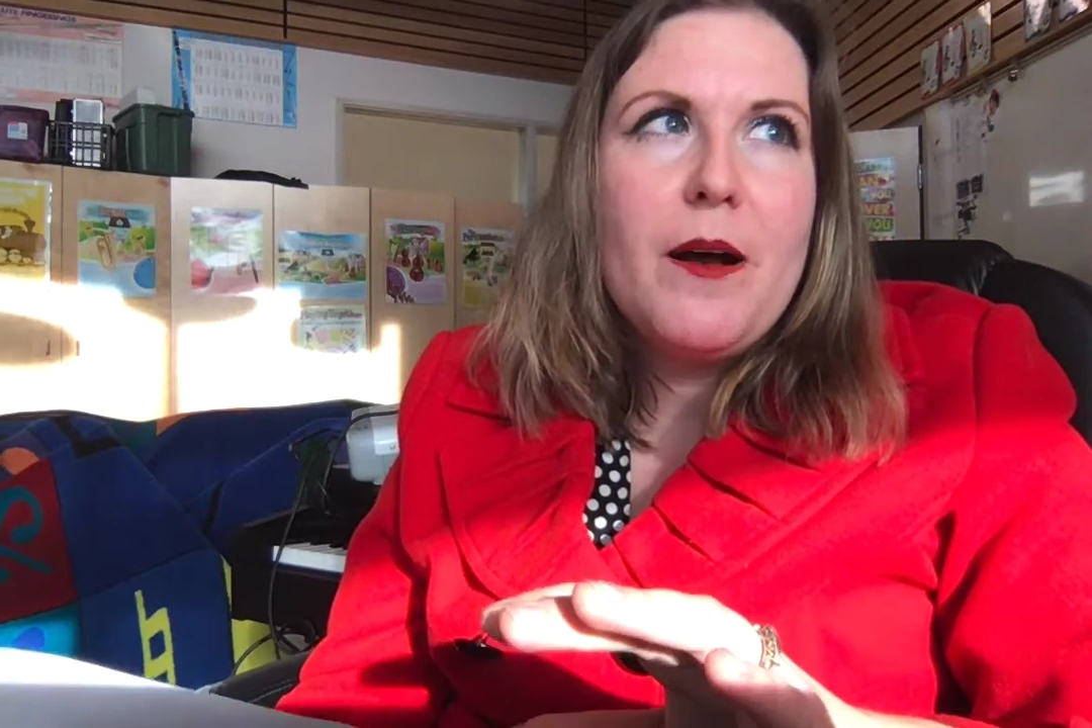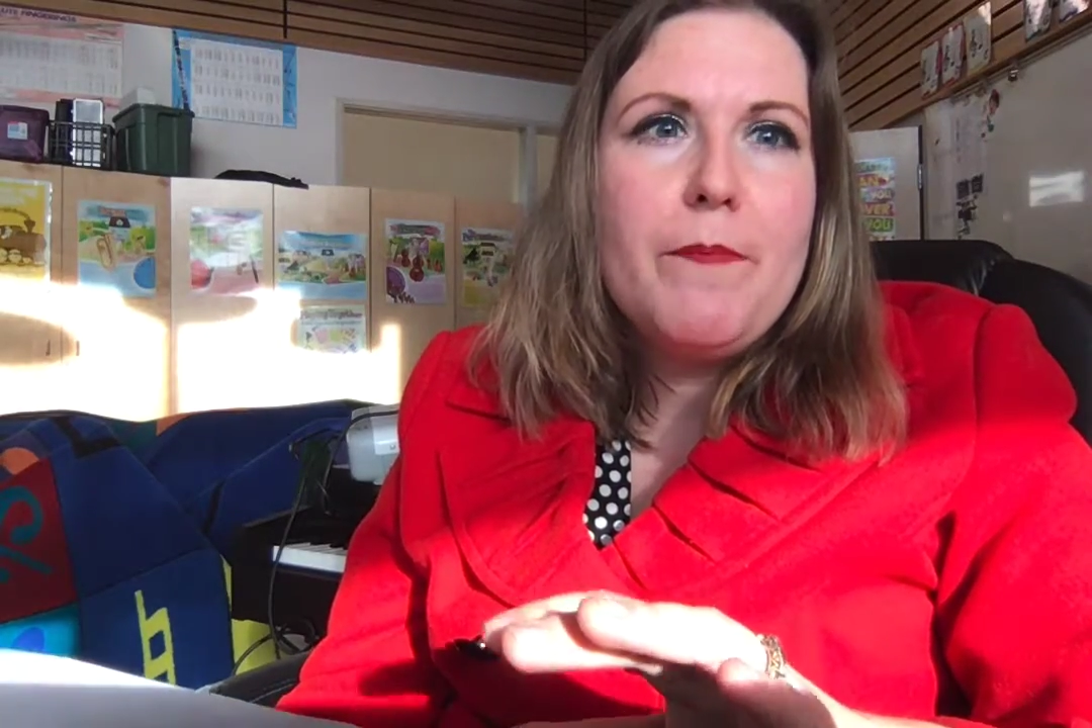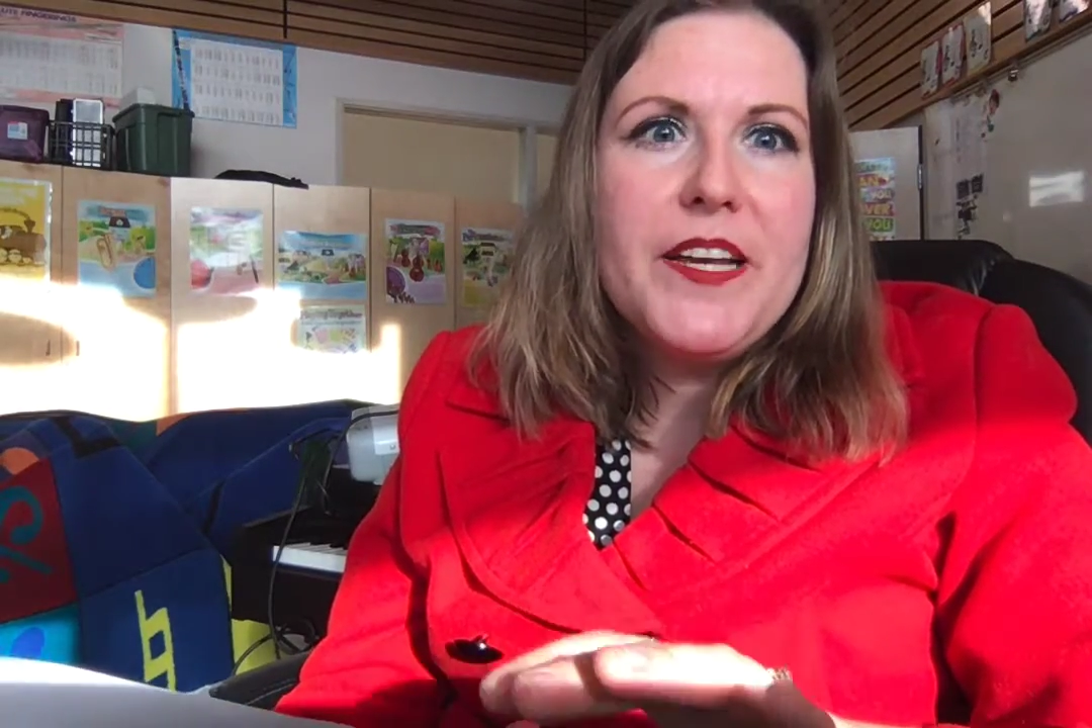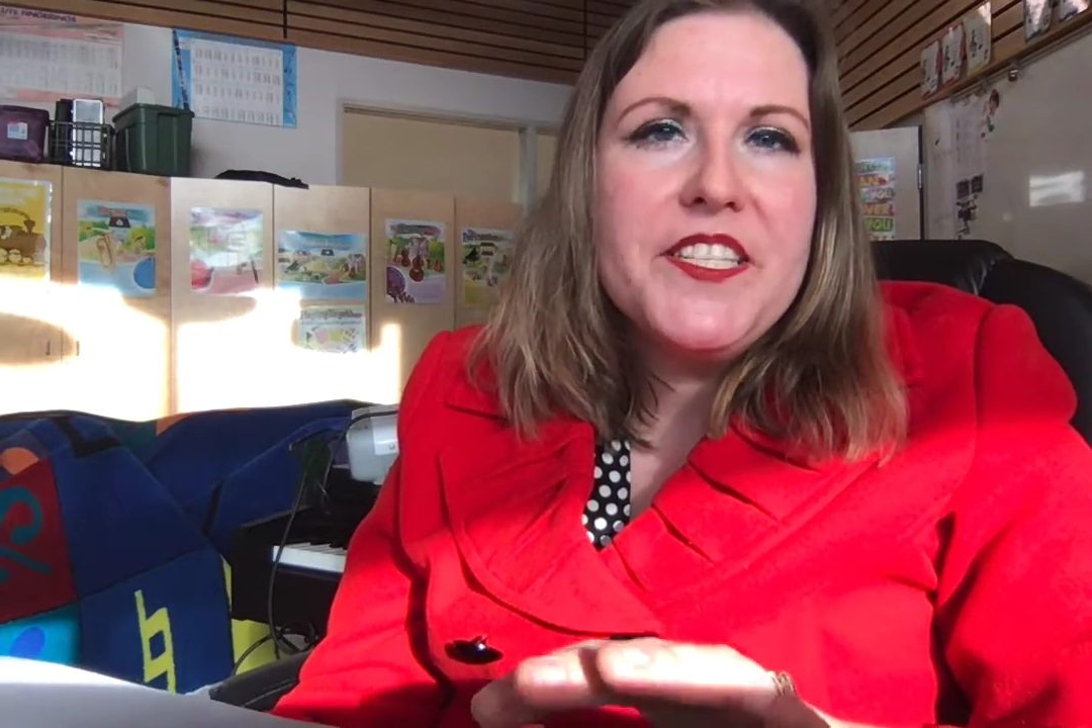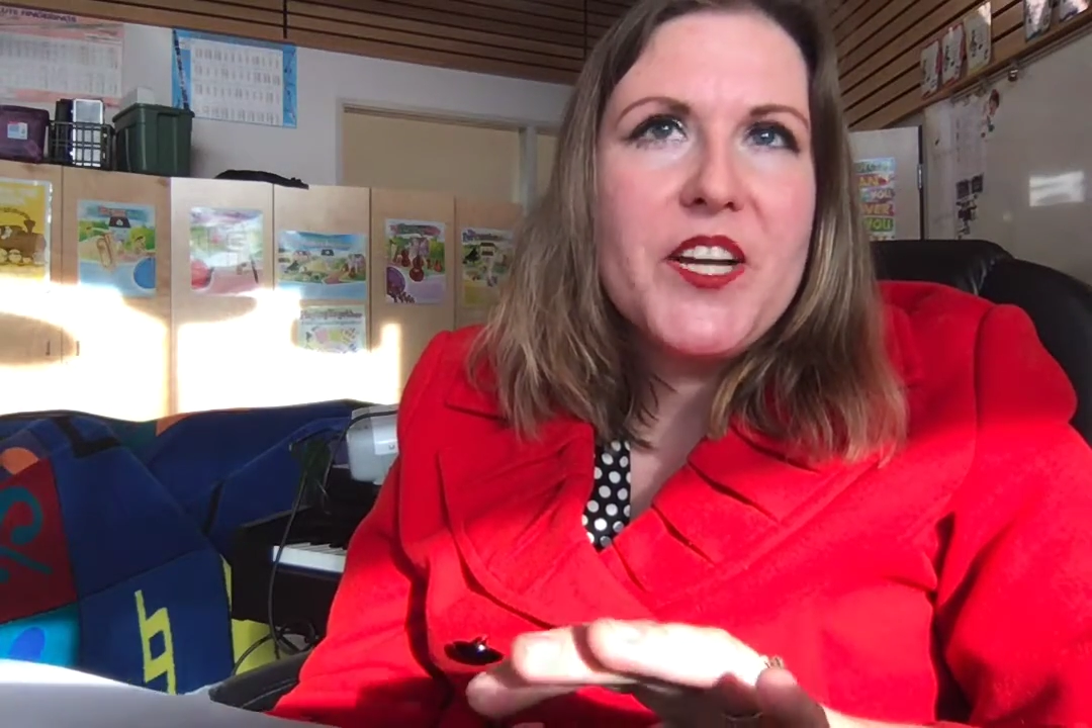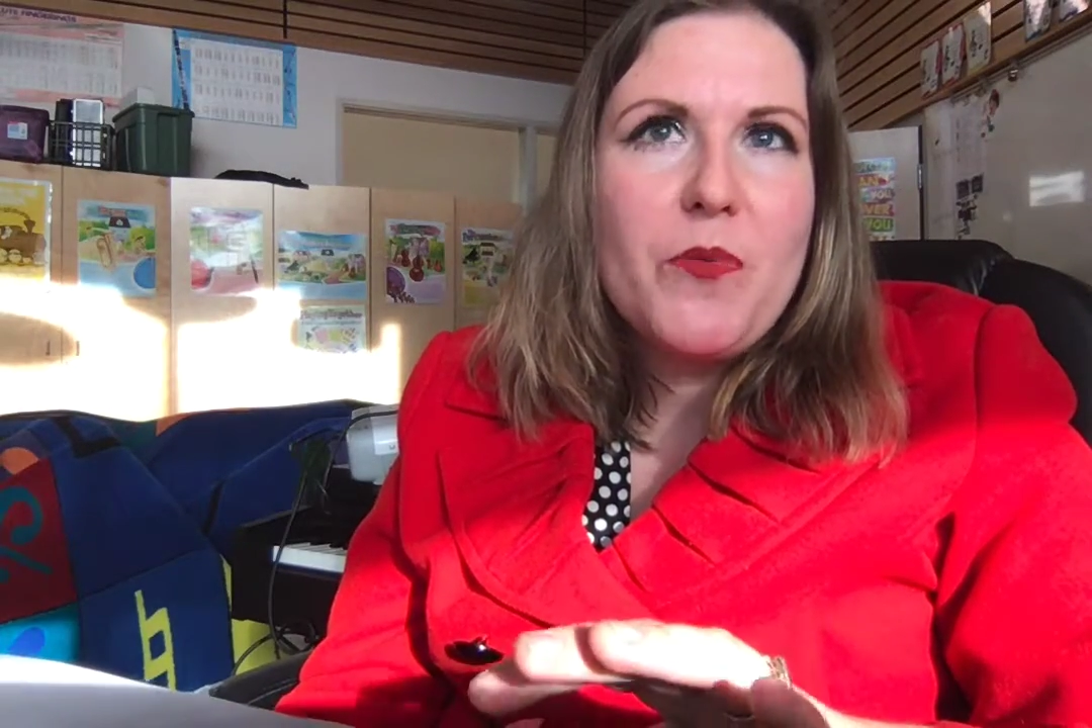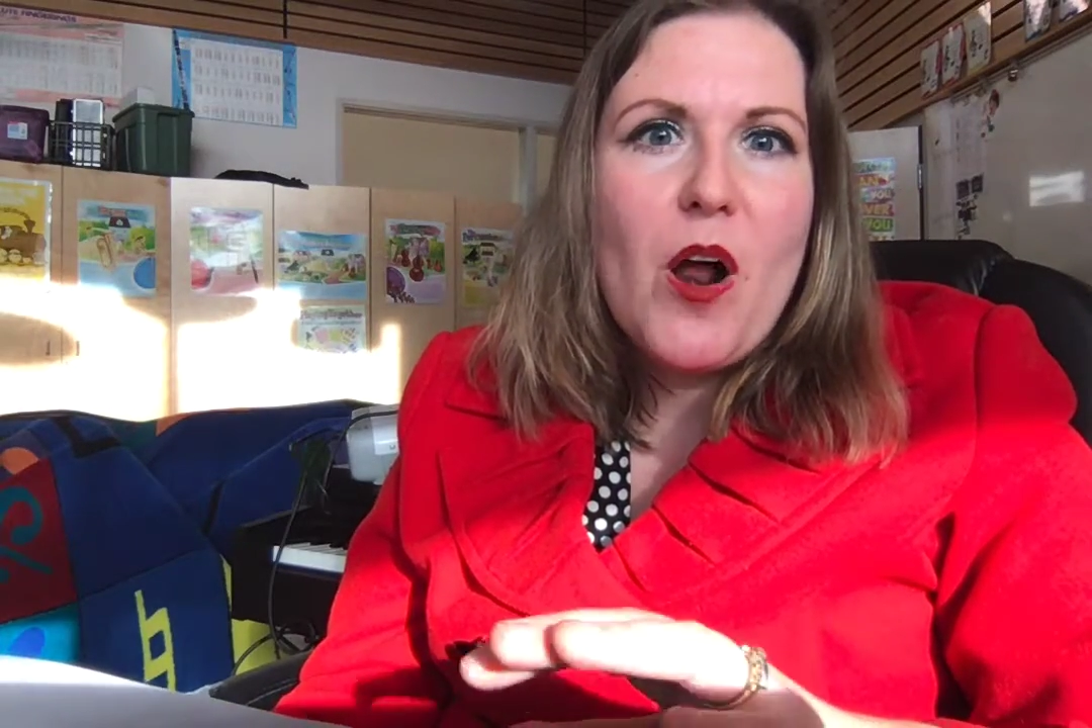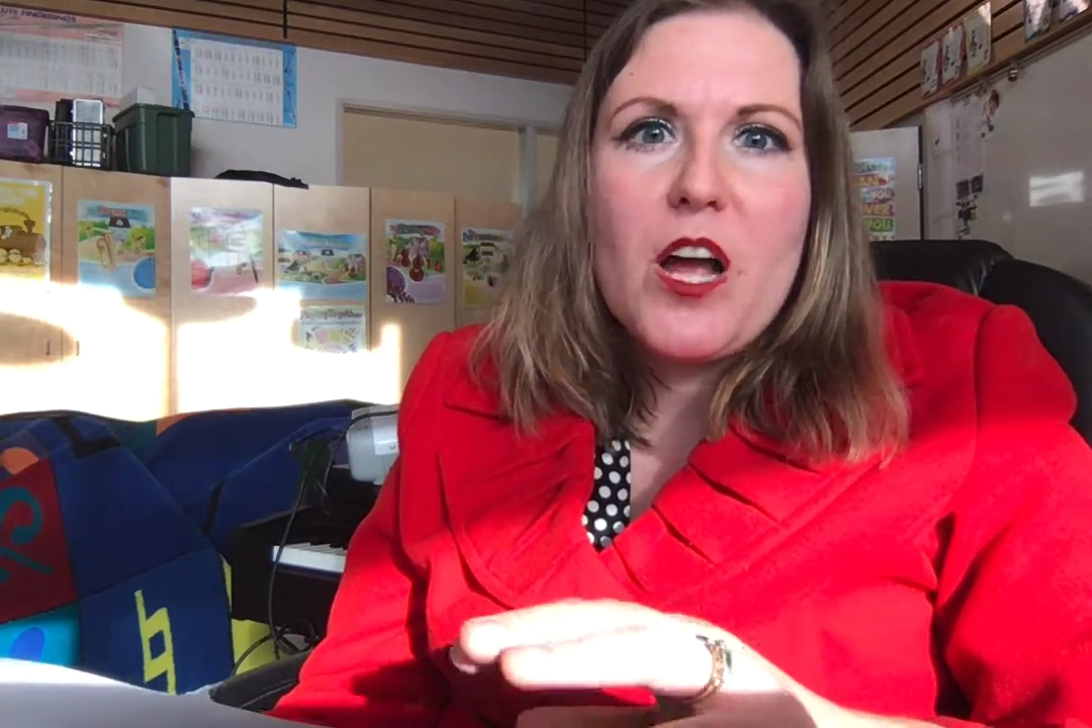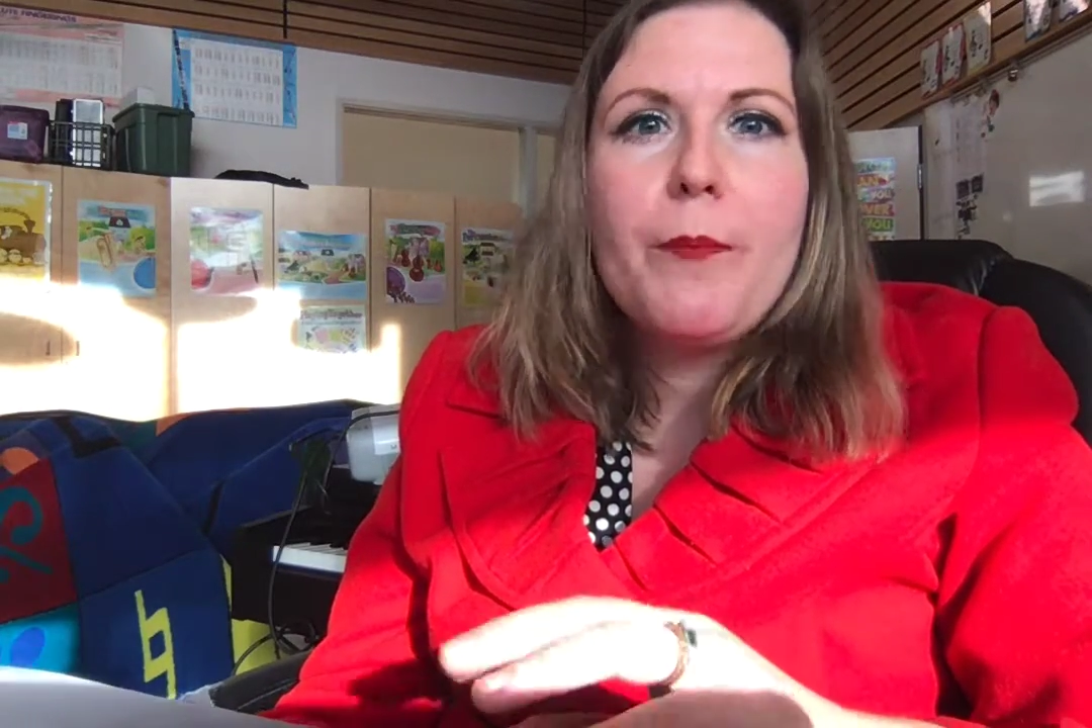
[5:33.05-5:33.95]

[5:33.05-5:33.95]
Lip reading: a basic rock